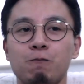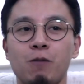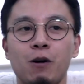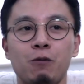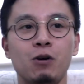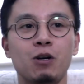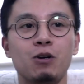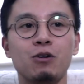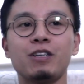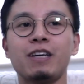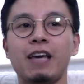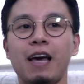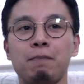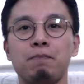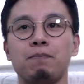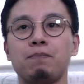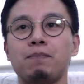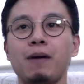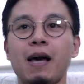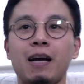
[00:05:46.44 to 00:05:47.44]
When we look
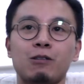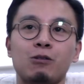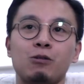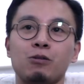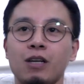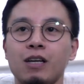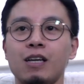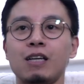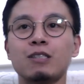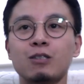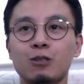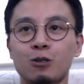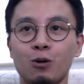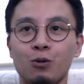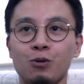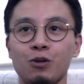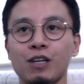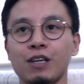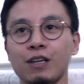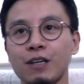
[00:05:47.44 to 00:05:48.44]
at back to the
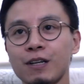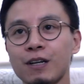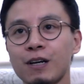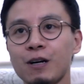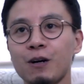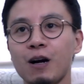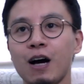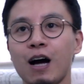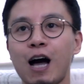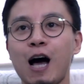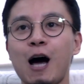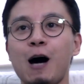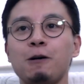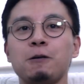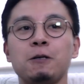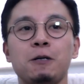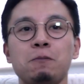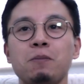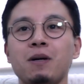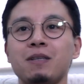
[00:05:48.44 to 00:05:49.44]
history, how
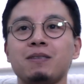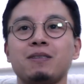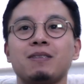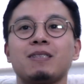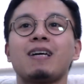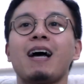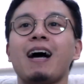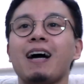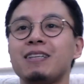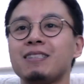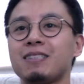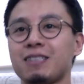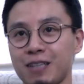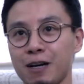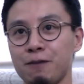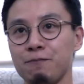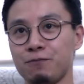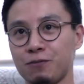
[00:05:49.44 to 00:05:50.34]
humankind's come